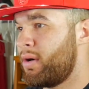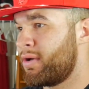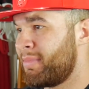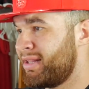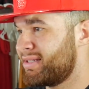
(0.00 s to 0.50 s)

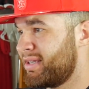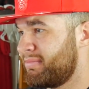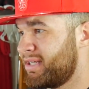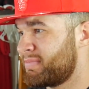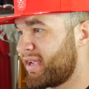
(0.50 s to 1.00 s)
Hold on, man.
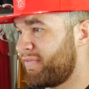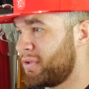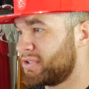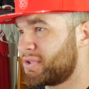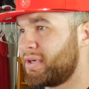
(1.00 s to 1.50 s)
Let's make it
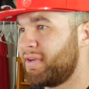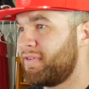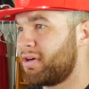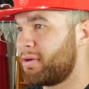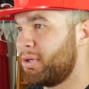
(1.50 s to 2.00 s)
full screen.
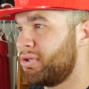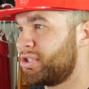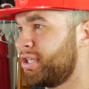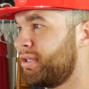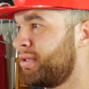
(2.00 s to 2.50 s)
Fuck all the
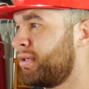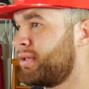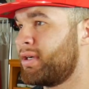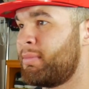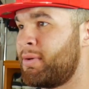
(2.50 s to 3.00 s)
bullshit.
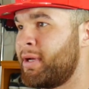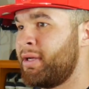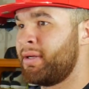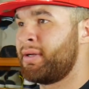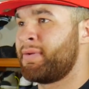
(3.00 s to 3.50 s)
Come on, man.